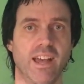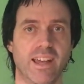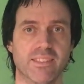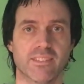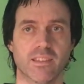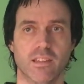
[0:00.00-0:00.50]

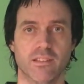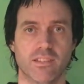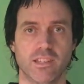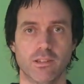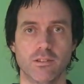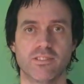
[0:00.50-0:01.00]
and
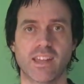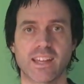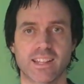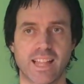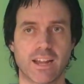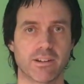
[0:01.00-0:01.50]
to use
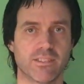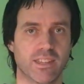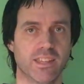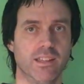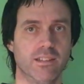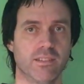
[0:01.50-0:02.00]
that
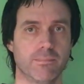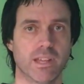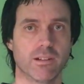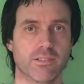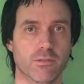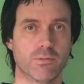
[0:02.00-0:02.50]
clarity to be
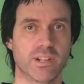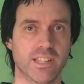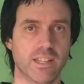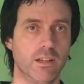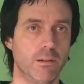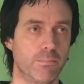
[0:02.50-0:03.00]
able to
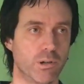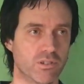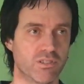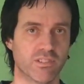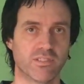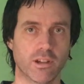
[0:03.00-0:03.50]
really
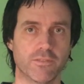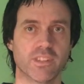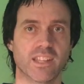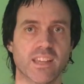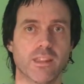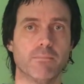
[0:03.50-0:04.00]
push yourself
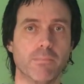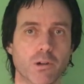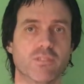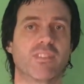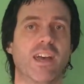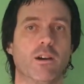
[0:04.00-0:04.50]
to get the
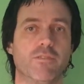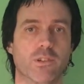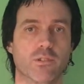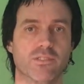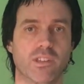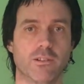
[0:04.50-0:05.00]
most out of
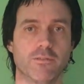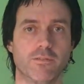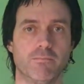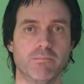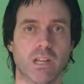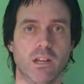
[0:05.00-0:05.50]
yourself.